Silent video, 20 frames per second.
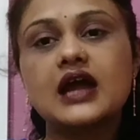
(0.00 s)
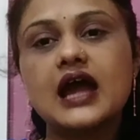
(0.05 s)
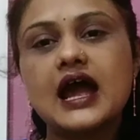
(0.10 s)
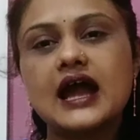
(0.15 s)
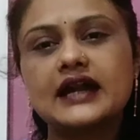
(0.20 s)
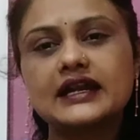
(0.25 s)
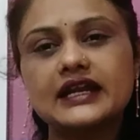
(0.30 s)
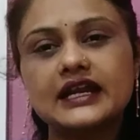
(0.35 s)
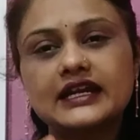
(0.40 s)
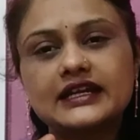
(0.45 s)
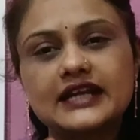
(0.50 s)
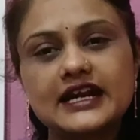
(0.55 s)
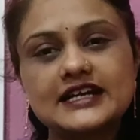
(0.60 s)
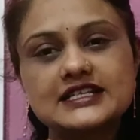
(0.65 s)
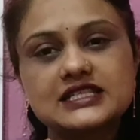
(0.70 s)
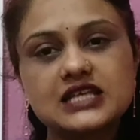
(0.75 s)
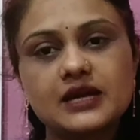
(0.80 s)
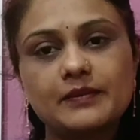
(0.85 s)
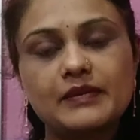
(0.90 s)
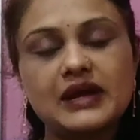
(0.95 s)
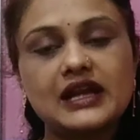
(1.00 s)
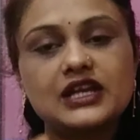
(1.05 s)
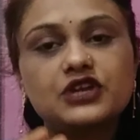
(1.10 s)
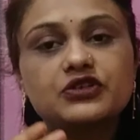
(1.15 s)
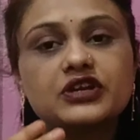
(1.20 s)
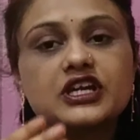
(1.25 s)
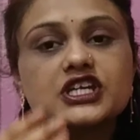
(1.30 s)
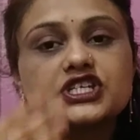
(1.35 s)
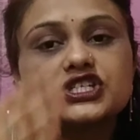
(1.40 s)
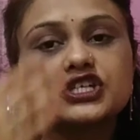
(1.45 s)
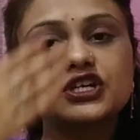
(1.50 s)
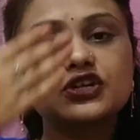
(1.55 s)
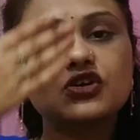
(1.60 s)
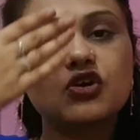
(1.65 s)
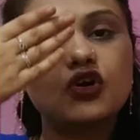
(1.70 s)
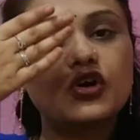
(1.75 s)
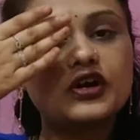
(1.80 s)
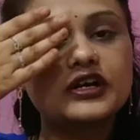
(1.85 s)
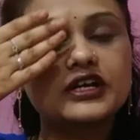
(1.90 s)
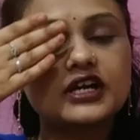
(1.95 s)
And it gets amelioration
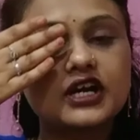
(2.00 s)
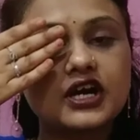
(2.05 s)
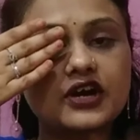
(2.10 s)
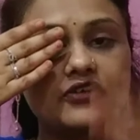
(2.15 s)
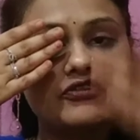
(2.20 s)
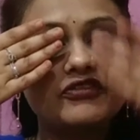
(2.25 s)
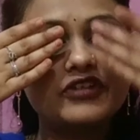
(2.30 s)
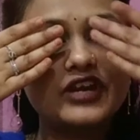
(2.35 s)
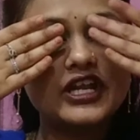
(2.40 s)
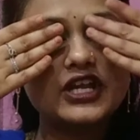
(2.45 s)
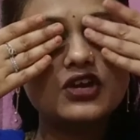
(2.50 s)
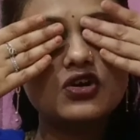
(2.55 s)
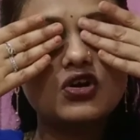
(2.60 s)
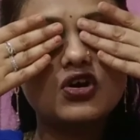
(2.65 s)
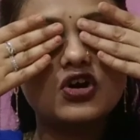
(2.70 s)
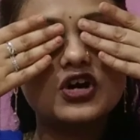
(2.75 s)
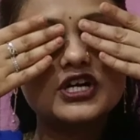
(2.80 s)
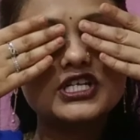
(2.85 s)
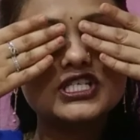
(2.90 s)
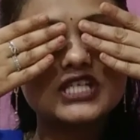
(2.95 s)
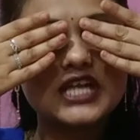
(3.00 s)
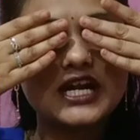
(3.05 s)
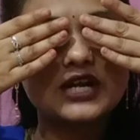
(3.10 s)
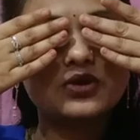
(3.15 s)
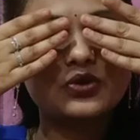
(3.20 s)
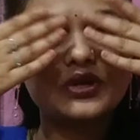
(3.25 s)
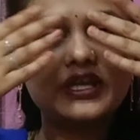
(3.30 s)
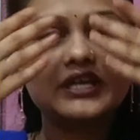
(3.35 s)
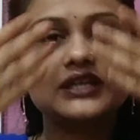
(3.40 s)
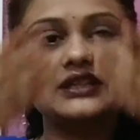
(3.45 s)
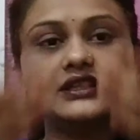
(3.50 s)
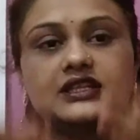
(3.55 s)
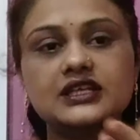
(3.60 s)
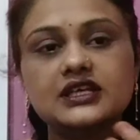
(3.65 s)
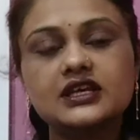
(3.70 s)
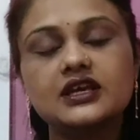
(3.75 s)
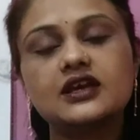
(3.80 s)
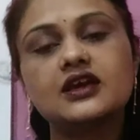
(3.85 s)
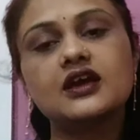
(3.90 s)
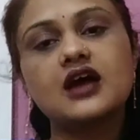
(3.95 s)
on covering or shadowing
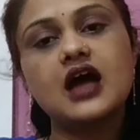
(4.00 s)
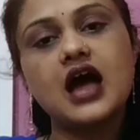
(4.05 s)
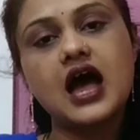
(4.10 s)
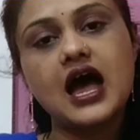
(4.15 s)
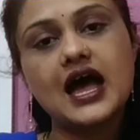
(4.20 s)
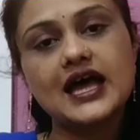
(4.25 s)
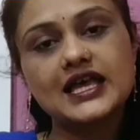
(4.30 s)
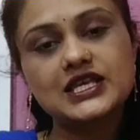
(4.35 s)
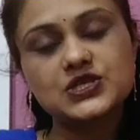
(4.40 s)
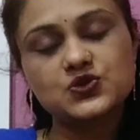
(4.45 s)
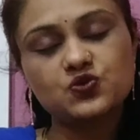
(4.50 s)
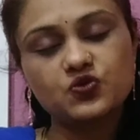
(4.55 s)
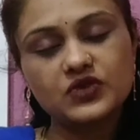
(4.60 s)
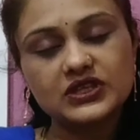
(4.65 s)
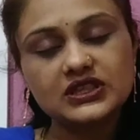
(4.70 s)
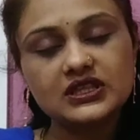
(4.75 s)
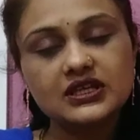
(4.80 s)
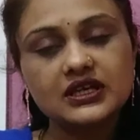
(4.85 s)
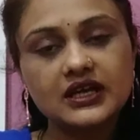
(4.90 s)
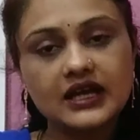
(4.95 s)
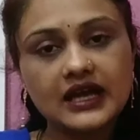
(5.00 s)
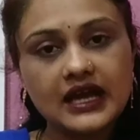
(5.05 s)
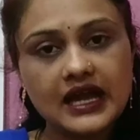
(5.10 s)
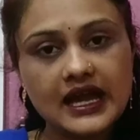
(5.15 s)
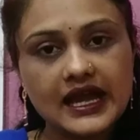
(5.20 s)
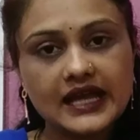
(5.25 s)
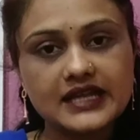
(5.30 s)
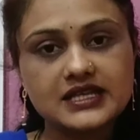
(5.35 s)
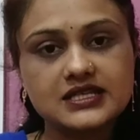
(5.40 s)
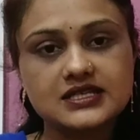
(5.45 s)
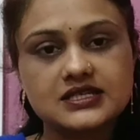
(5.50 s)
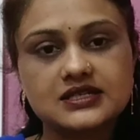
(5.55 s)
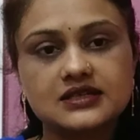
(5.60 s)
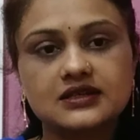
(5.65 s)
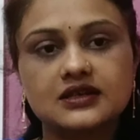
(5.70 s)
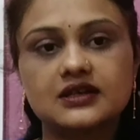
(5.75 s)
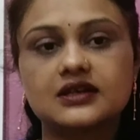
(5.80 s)
the eyes with hand.